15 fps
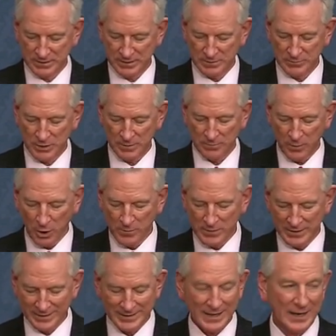but a
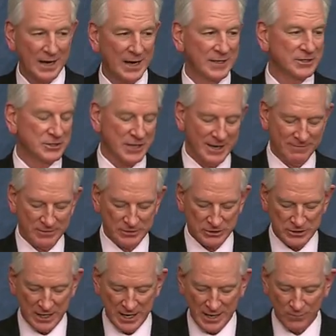permanent daylight savings
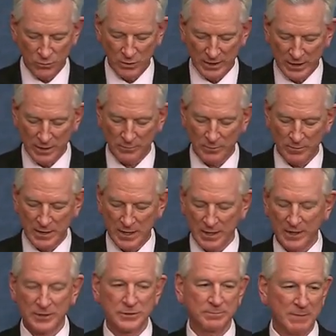time will help
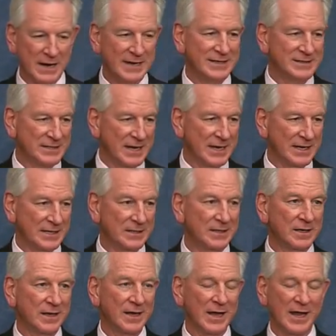Americans maintain
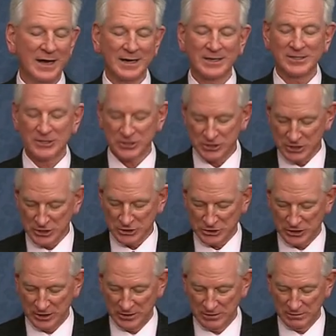a
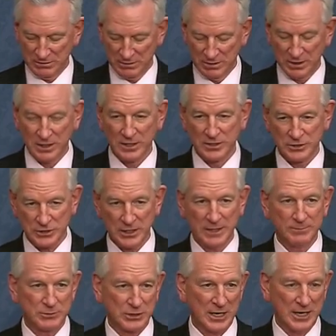consistent
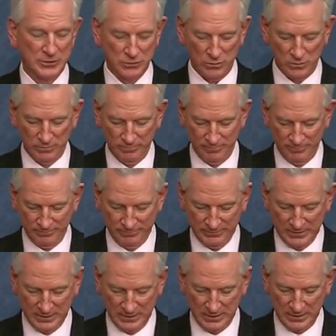sleep schedule.
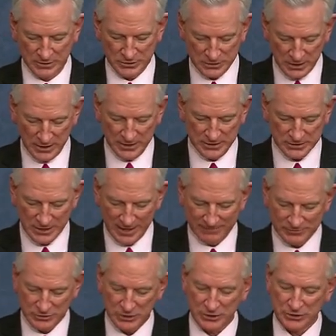Studies have
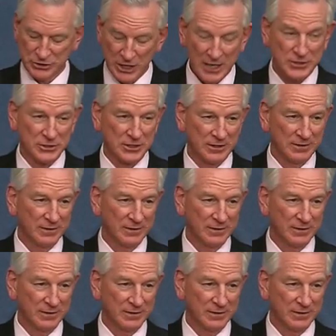suggested